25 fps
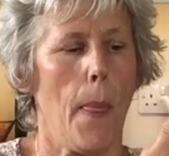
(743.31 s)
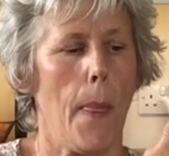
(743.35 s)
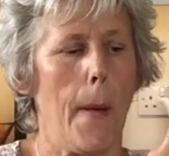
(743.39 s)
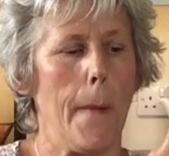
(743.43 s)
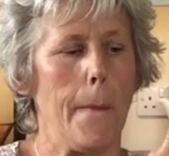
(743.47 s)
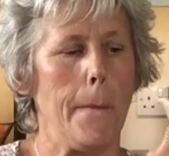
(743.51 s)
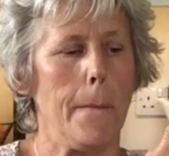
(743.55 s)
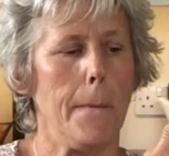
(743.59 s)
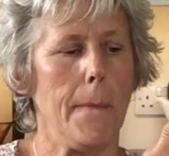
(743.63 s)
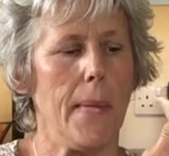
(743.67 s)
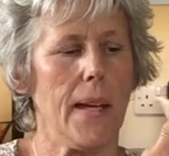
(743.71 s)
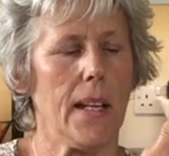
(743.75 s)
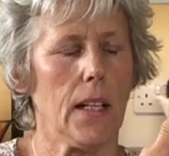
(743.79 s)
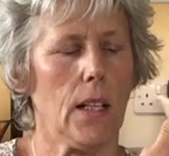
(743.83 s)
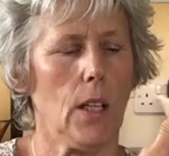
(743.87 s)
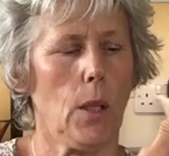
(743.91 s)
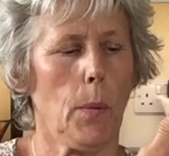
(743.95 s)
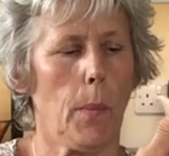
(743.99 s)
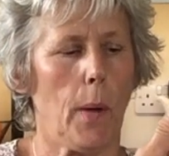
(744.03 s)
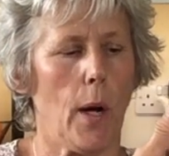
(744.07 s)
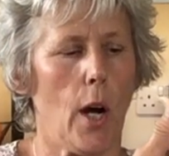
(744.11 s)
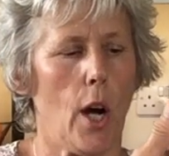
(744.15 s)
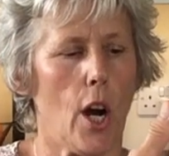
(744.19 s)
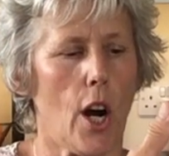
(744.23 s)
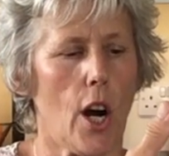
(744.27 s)
The middle
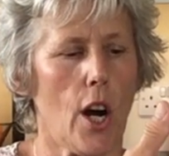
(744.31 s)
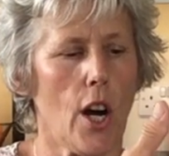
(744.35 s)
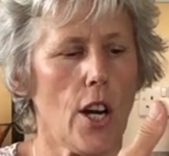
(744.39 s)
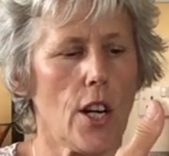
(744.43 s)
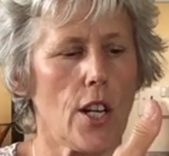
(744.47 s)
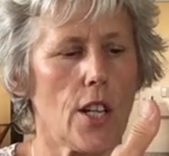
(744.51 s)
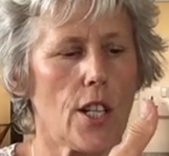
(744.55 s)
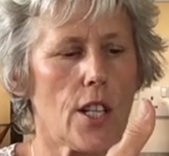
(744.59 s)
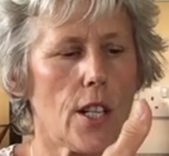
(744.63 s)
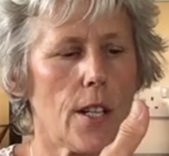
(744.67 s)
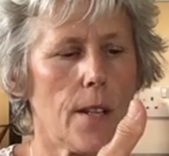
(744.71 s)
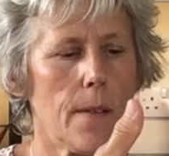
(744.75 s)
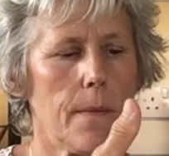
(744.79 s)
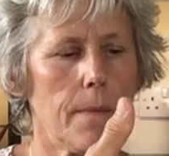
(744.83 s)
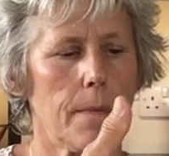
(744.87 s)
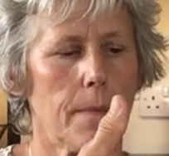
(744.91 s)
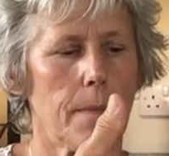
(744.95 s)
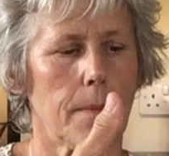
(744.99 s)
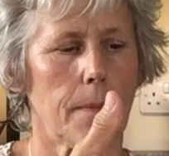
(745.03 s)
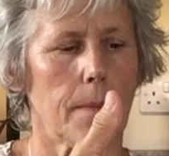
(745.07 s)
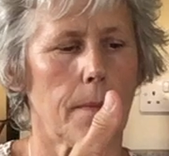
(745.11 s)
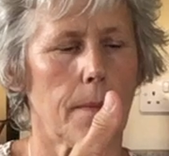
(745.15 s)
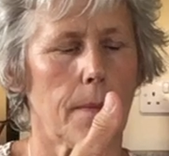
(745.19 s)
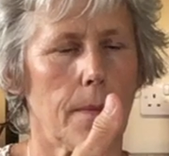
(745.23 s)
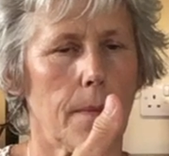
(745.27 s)
part
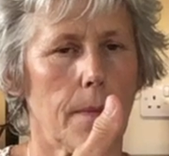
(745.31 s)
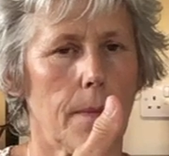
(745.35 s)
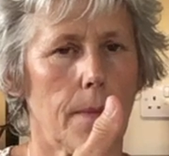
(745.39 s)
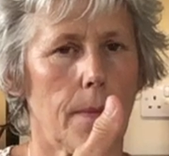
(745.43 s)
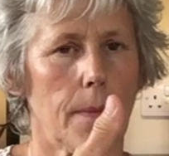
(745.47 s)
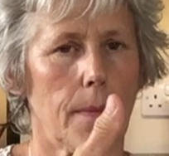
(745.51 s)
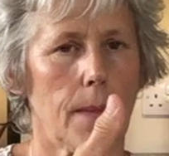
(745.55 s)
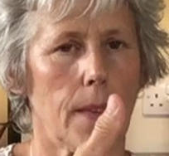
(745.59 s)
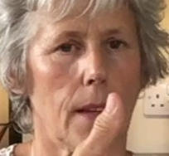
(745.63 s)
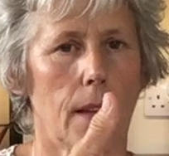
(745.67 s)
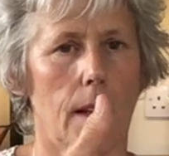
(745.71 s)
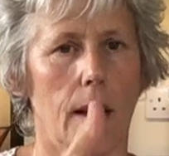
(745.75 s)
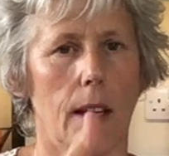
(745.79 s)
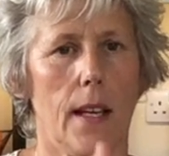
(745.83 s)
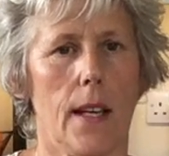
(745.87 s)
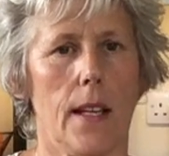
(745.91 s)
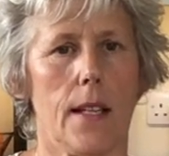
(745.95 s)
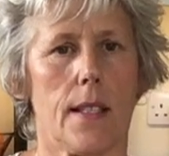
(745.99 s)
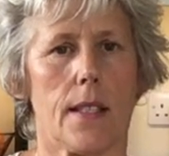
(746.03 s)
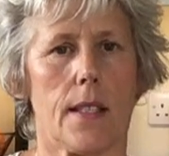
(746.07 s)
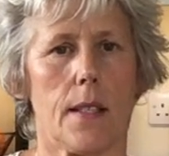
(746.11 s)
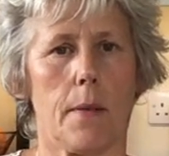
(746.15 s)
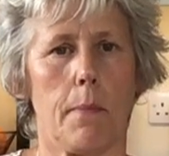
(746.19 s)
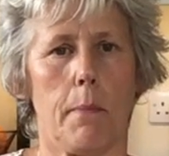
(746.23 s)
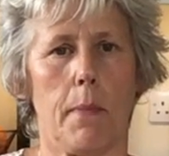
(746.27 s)

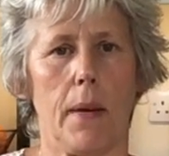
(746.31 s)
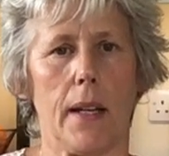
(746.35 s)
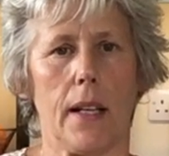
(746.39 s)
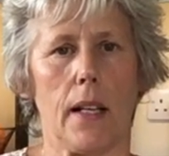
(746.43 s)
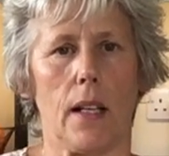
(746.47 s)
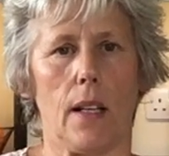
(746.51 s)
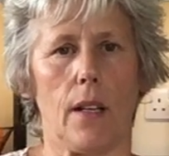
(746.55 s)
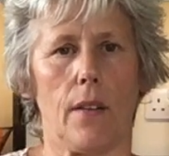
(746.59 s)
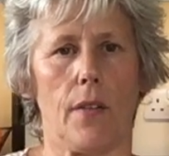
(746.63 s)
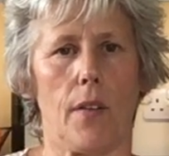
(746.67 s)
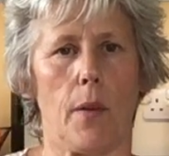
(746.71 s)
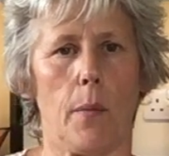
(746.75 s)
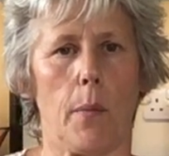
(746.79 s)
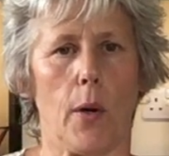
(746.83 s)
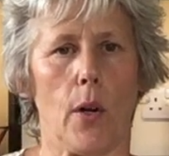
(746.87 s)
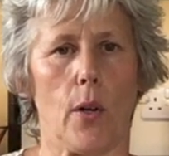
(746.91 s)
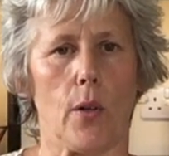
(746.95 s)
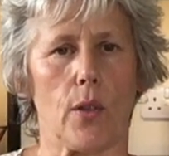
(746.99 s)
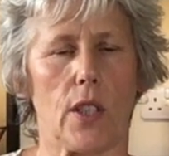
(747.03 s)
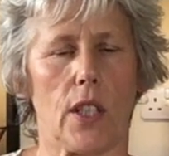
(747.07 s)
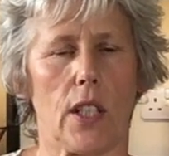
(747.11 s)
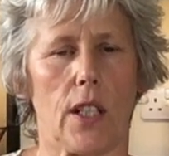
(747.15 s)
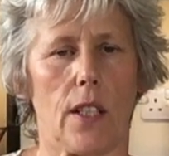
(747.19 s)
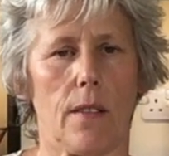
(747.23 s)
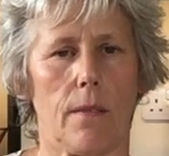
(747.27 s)
is the middle of the
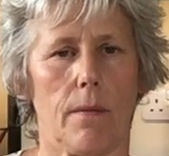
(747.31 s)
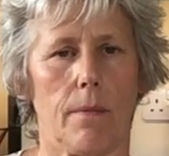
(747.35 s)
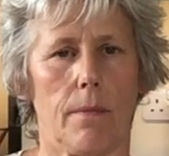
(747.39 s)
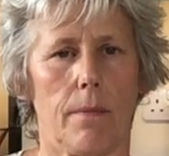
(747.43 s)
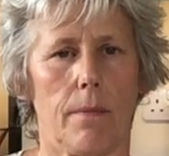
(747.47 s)
body.